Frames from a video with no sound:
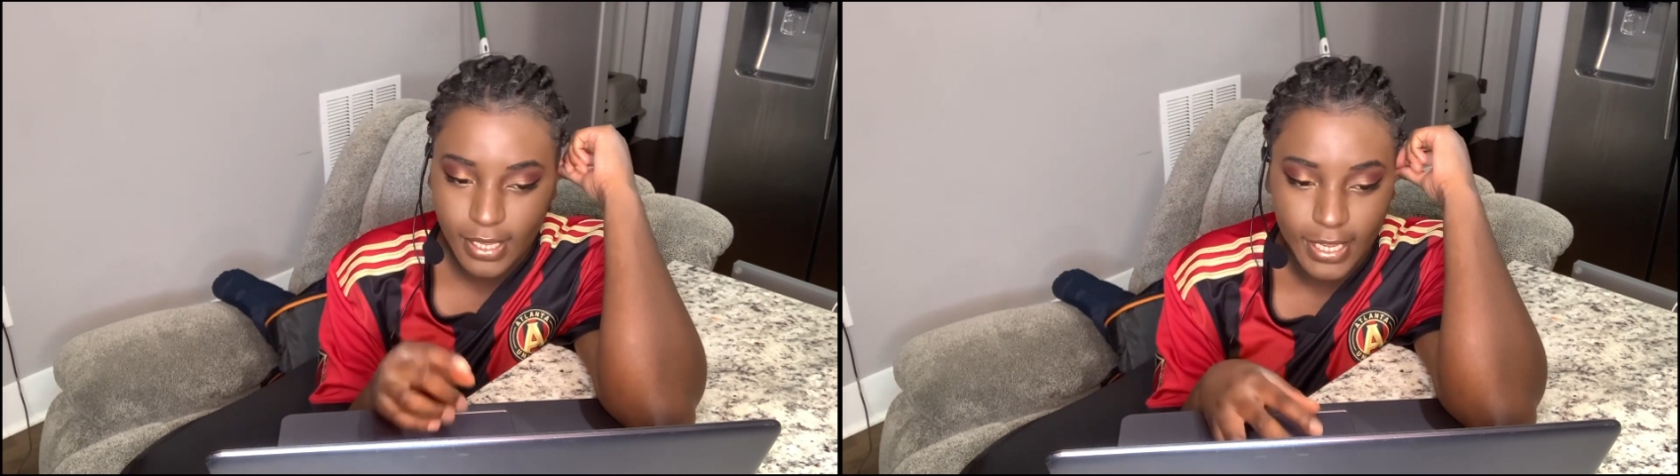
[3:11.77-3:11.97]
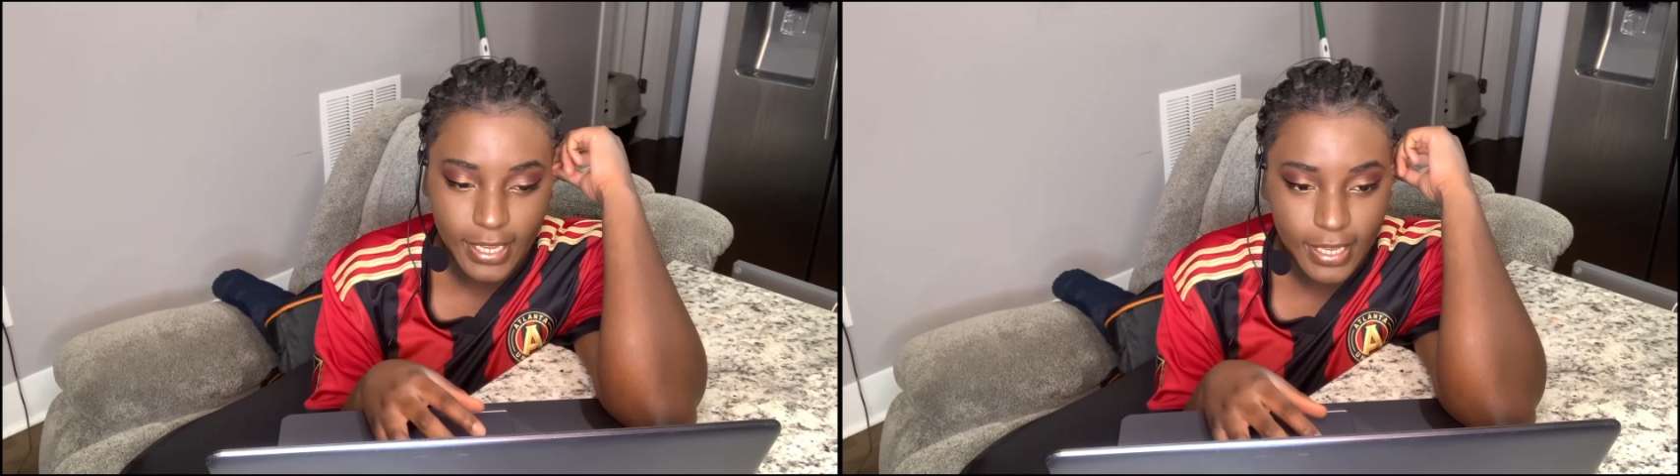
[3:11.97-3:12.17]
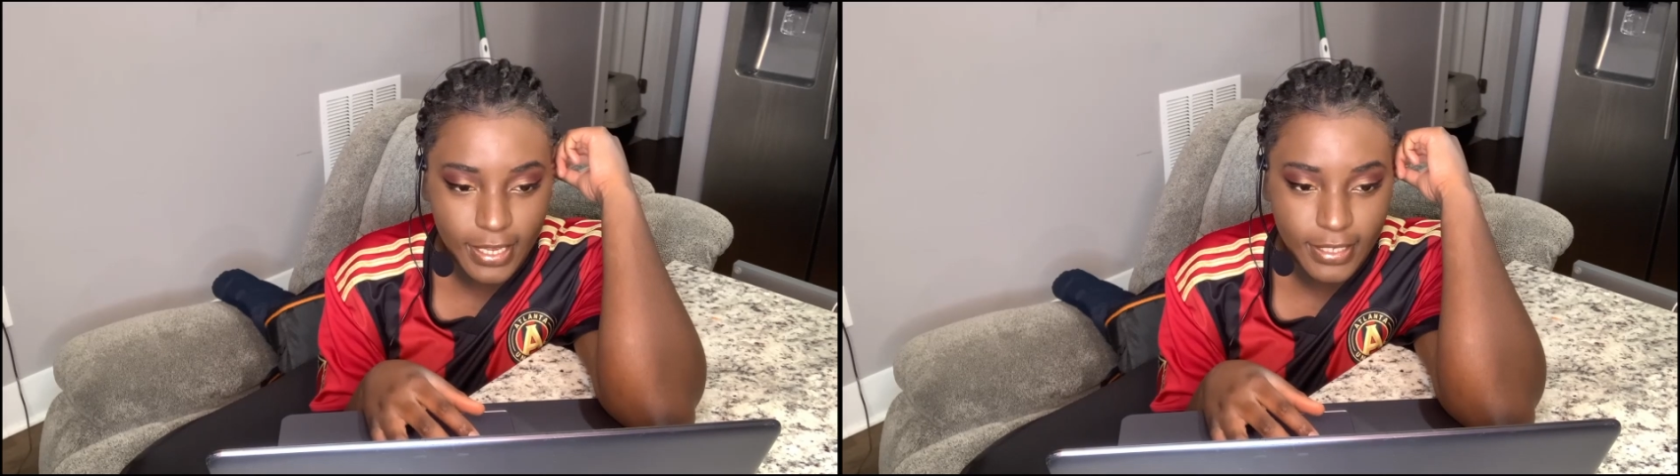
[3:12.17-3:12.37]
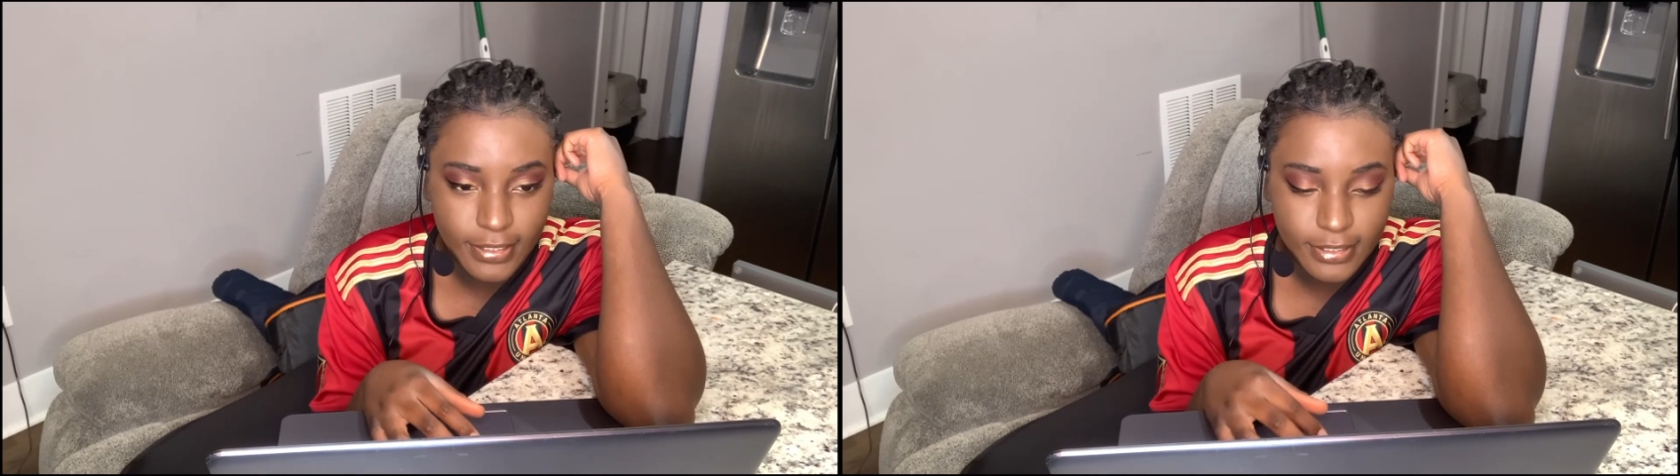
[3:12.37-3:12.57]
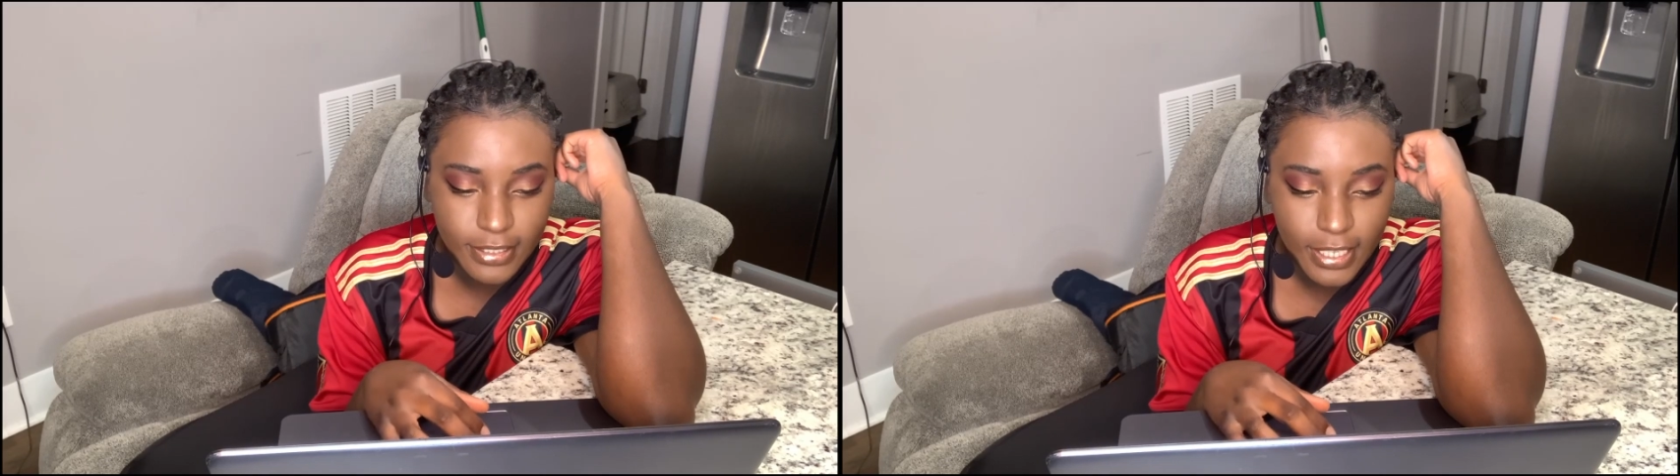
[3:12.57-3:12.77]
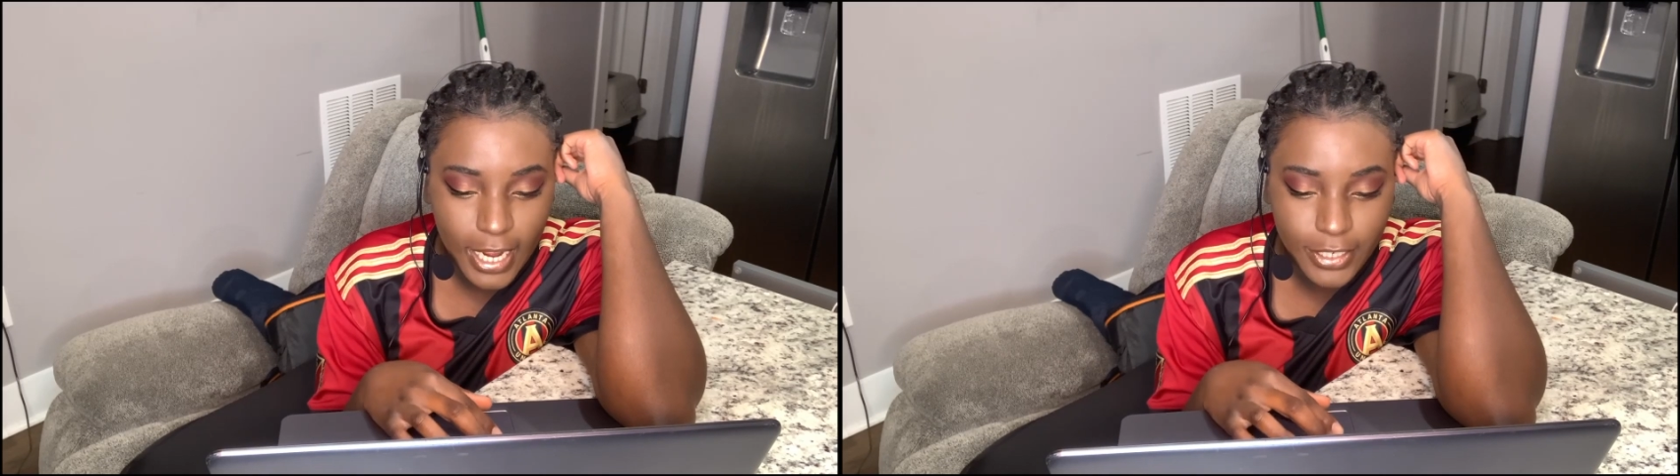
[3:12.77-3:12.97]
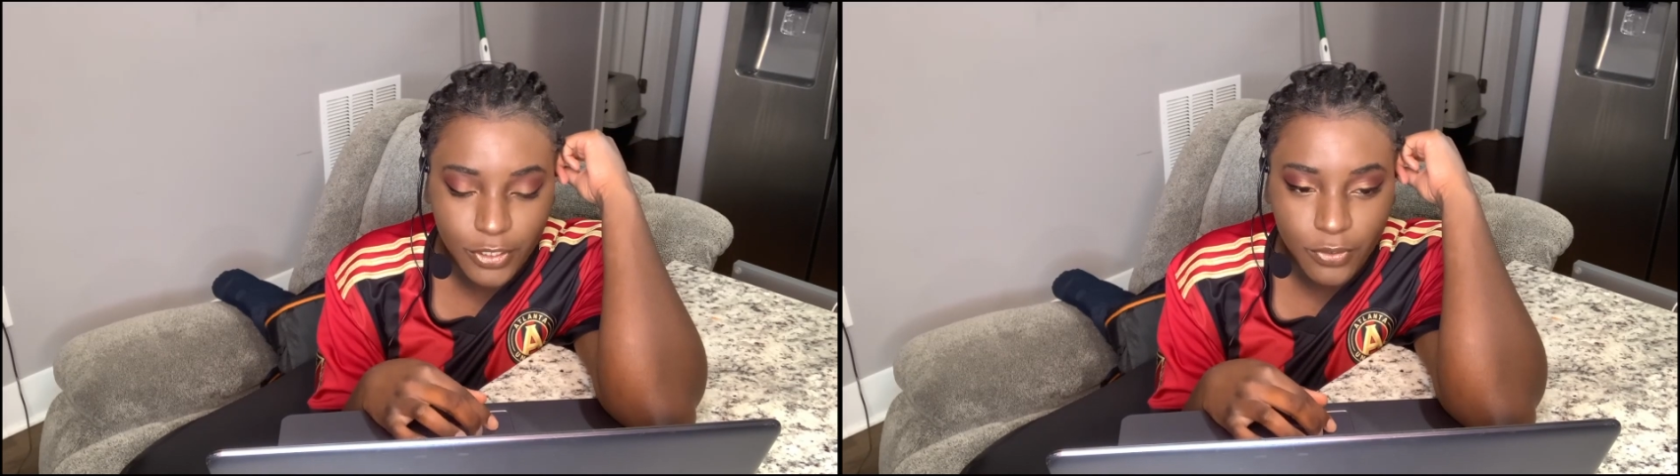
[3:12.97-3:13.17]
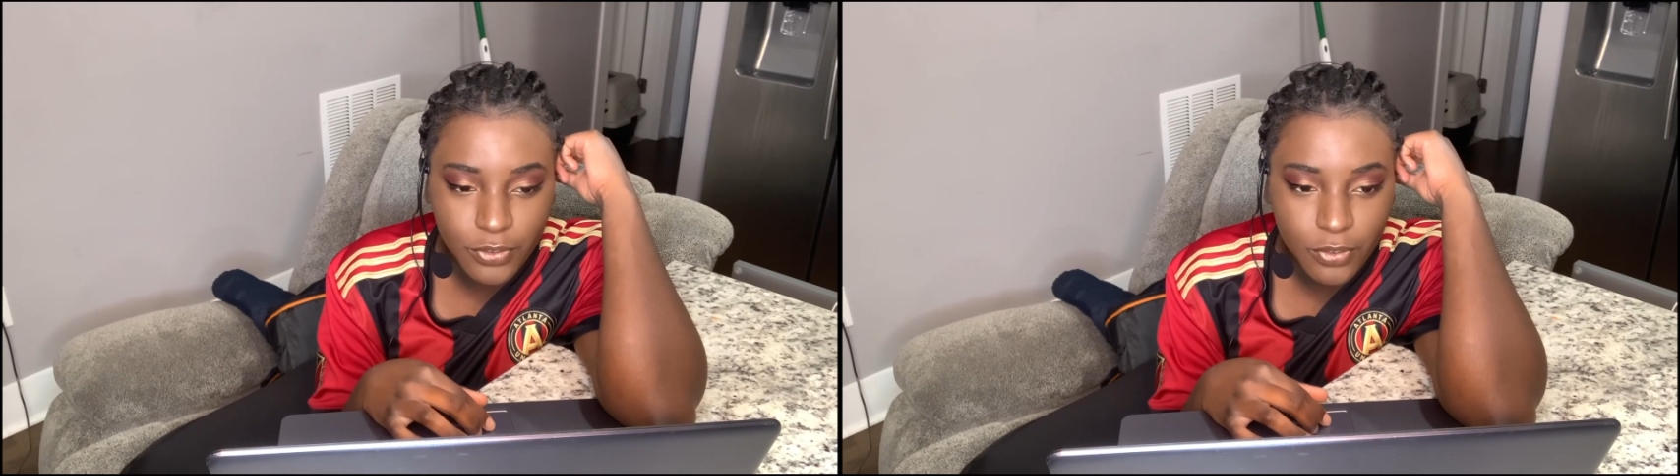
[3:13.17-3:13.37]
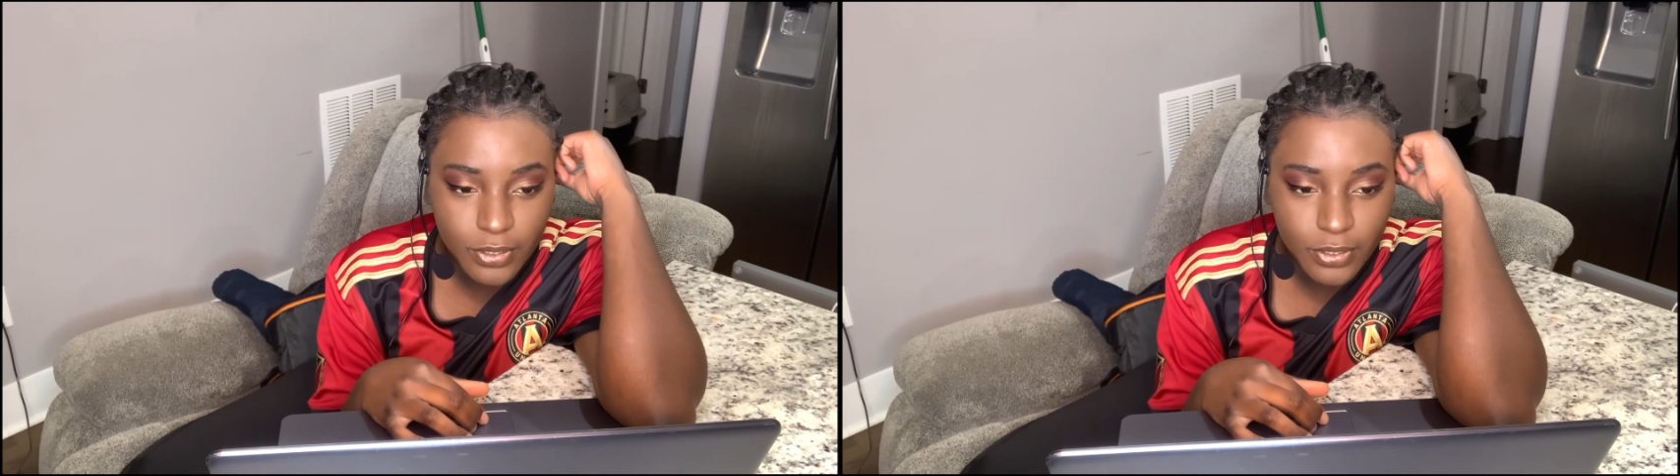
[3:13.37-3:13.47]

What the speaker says: And I don't know